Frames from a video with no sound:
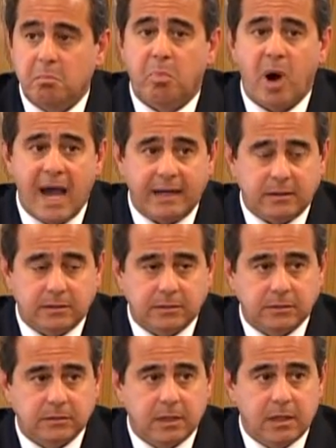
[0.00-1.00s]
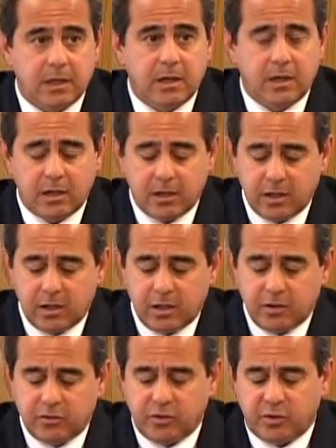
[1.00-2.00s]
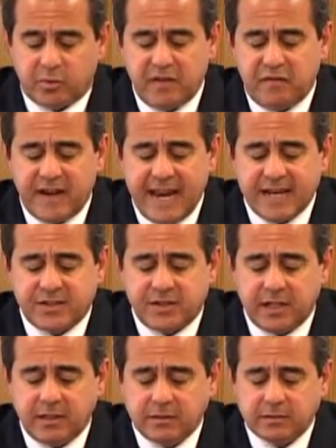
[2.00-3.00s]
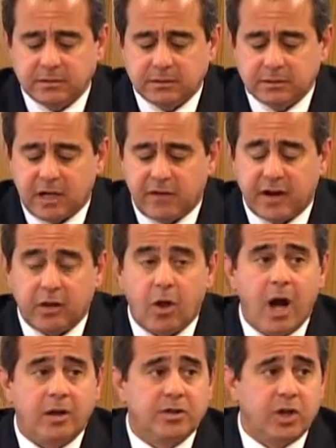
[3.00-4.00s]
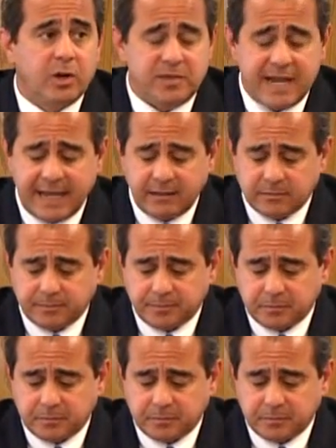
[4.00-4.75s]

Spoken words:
But through the refinancing of our long-term debt,